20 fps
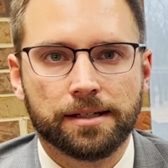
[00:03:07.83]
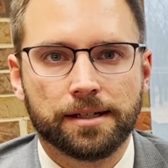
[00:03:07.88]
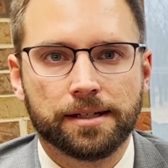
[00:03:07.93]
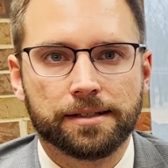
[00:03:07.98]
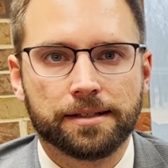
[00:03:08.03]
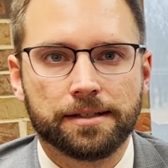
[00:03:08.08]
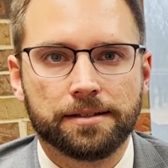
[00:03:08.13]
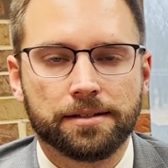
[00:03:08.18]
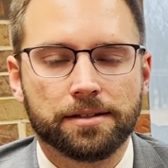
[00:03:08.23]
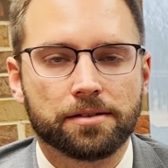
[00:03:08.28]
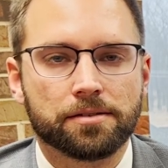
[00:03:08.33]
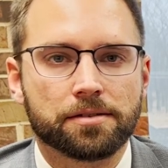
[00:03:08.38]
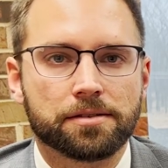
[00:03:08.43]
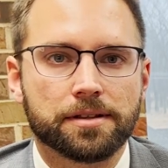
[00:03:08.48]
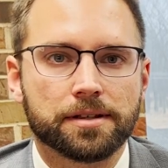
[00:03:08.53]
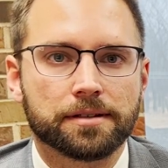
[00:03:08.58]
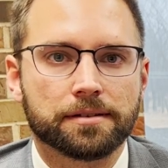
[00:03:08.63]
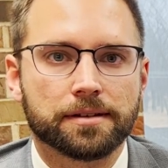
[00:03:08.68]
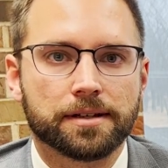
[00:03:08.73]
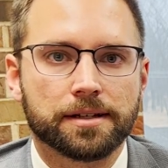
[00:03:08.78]
And then the other
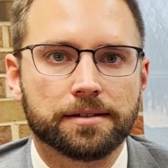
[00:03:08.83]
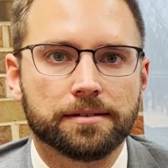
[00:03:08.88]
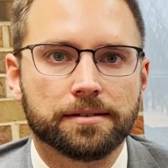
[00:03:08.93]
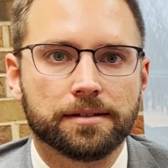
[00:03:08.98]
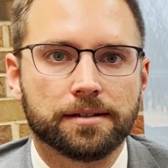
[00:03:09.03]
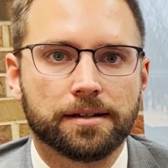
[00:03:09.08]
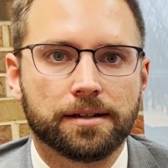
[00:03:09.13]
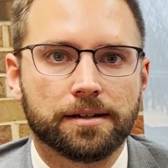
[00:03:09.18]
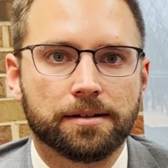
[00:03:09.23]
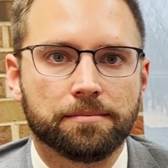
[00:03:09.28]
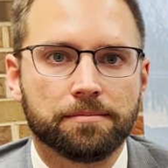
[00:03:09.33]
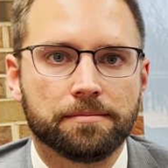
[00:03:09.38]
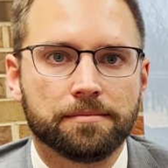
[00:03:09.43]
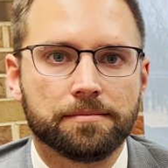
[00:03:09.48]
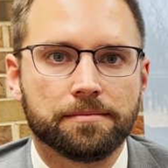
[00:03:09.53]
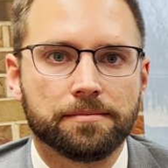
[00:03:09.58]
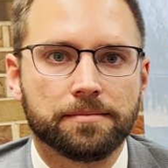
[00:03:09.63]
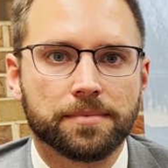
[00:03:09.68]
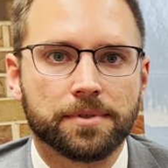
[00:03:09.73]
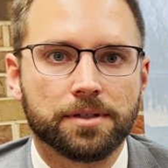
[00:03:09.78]
thing that
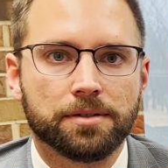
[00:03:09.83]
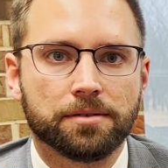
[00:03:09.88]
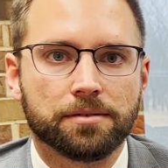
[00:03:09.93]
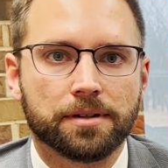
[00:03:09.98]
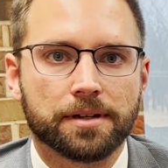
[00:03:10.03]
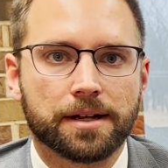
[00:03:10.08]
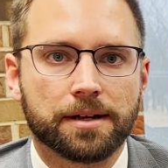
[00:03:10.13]
that